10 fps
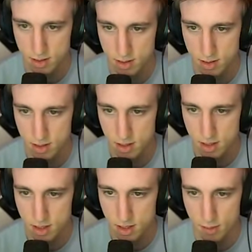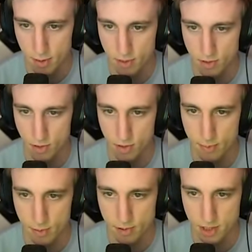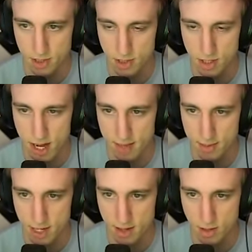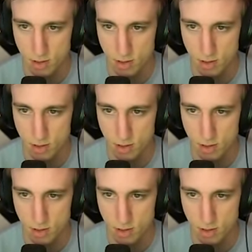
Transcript: skins, right? I know the purple. No, the purple skins are not the medallion